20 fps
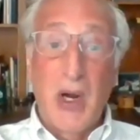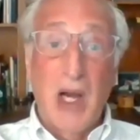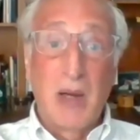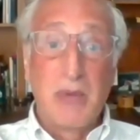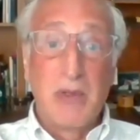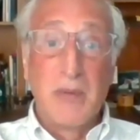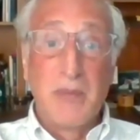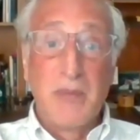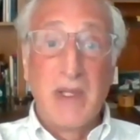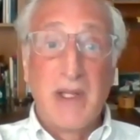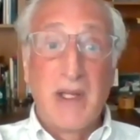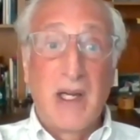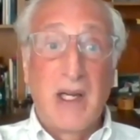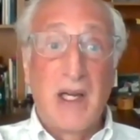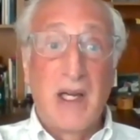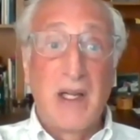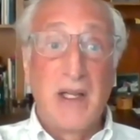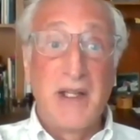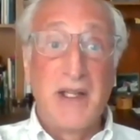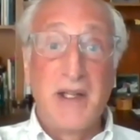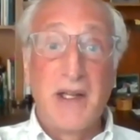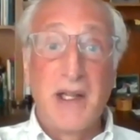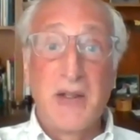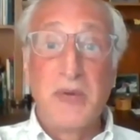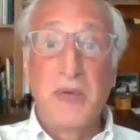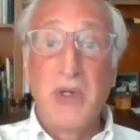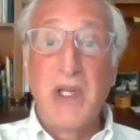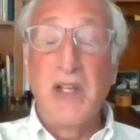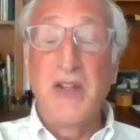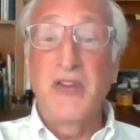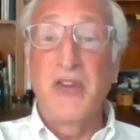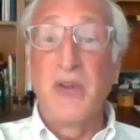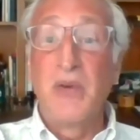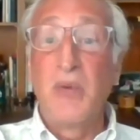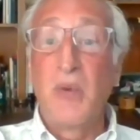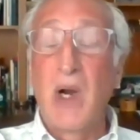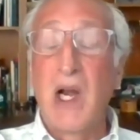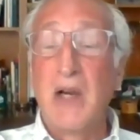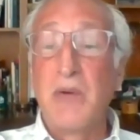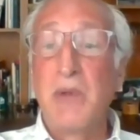problem and another
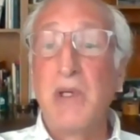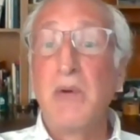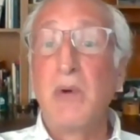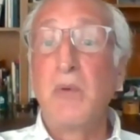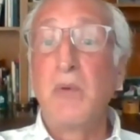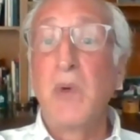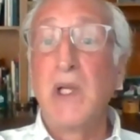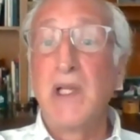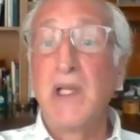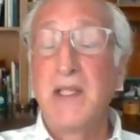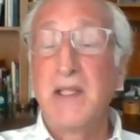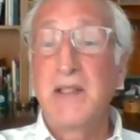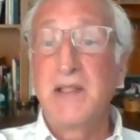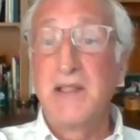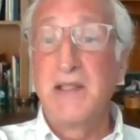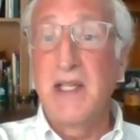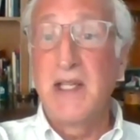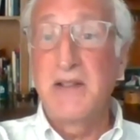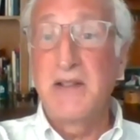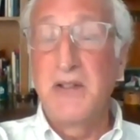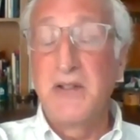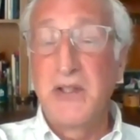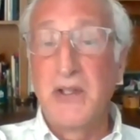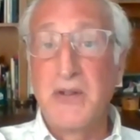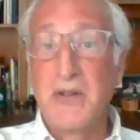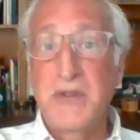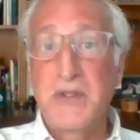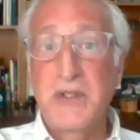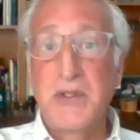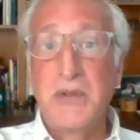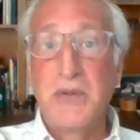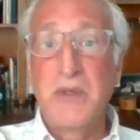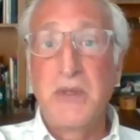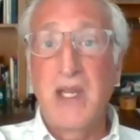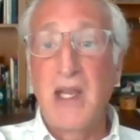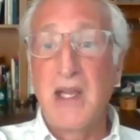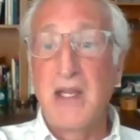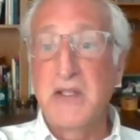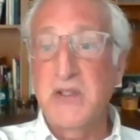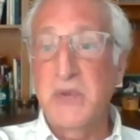reason why we were willing to let the DOE's
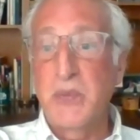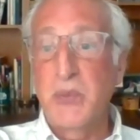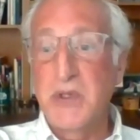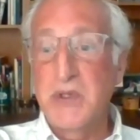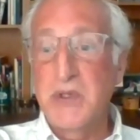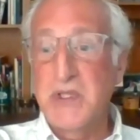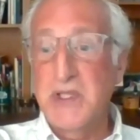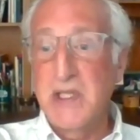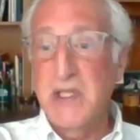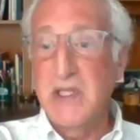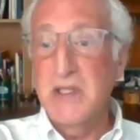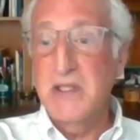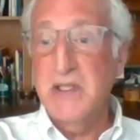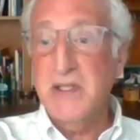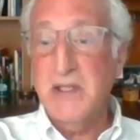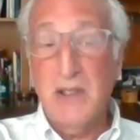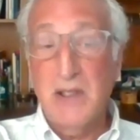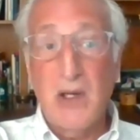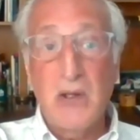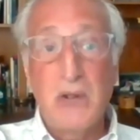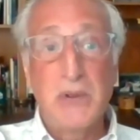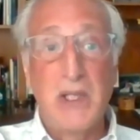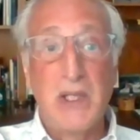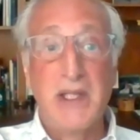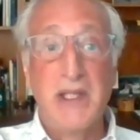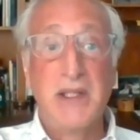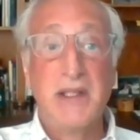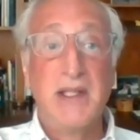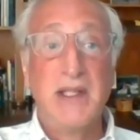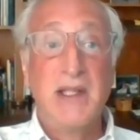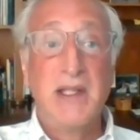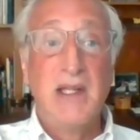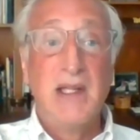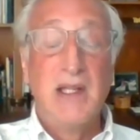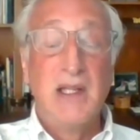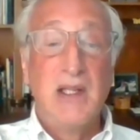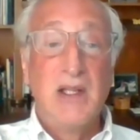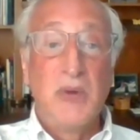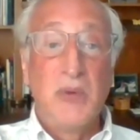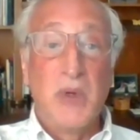2 case proceed slowly
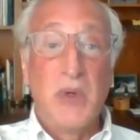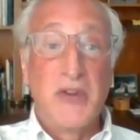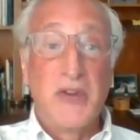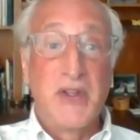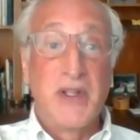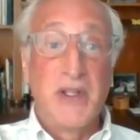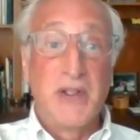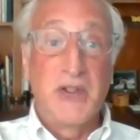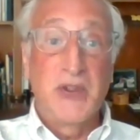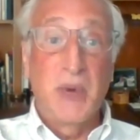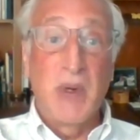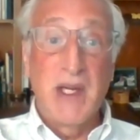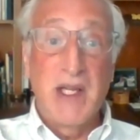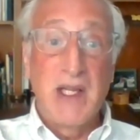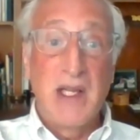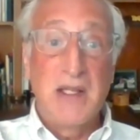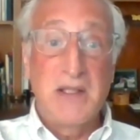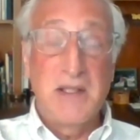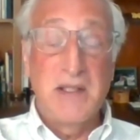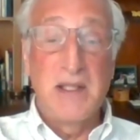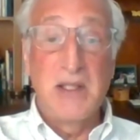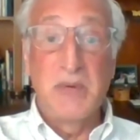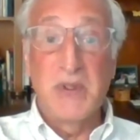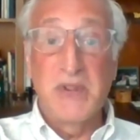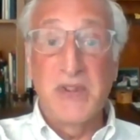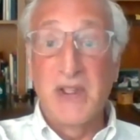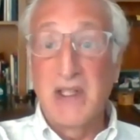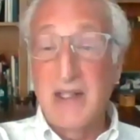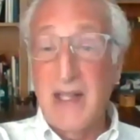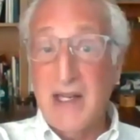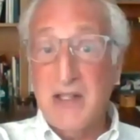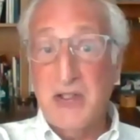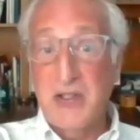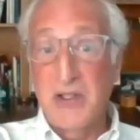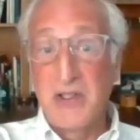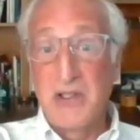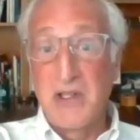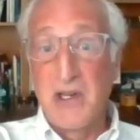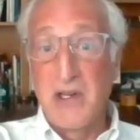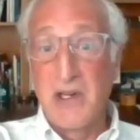was that 2018 was an
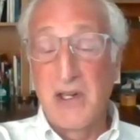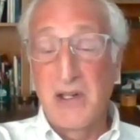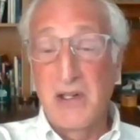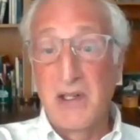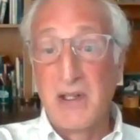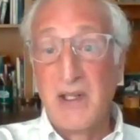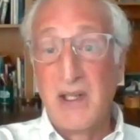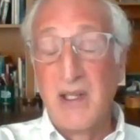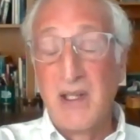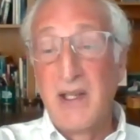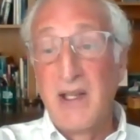election year.